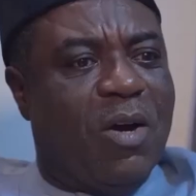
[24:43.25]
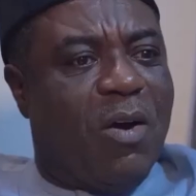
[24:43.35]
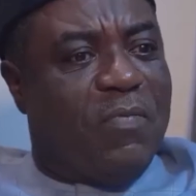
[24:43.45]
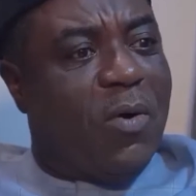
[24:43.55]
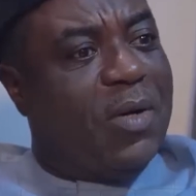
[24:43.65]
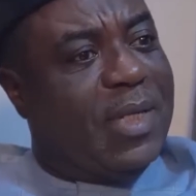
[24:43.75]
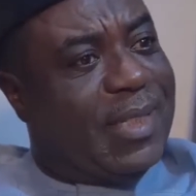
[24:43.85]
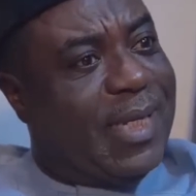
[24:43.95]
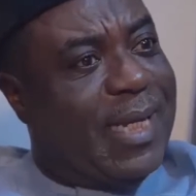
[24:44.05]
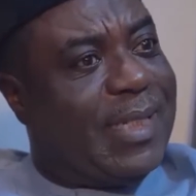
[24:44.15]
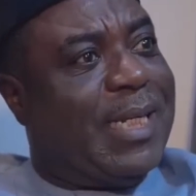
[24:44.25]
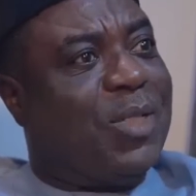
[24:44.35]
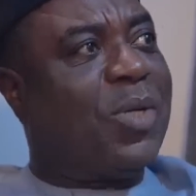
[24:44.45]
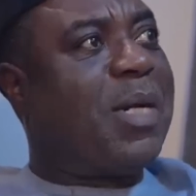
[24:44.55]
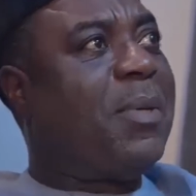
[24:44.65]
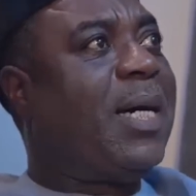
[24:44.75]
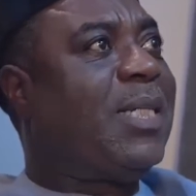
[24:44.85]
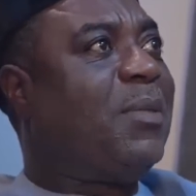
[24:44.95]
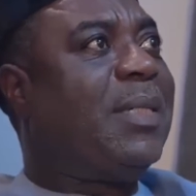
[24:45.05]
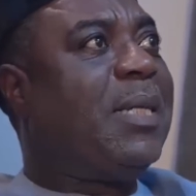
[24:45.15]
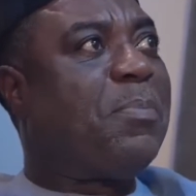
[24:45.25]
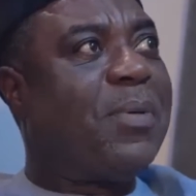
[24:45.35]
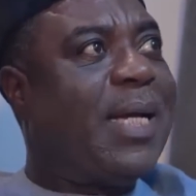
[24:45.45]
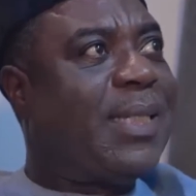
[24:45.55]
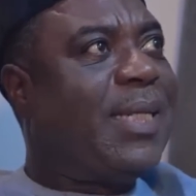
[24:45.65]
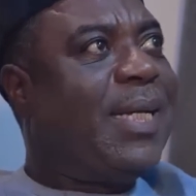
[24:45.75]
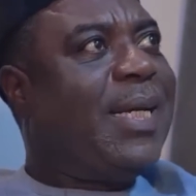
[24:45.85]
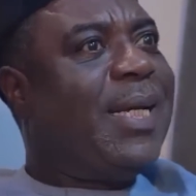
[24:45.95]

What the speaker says: of all the things they talk about him in the press,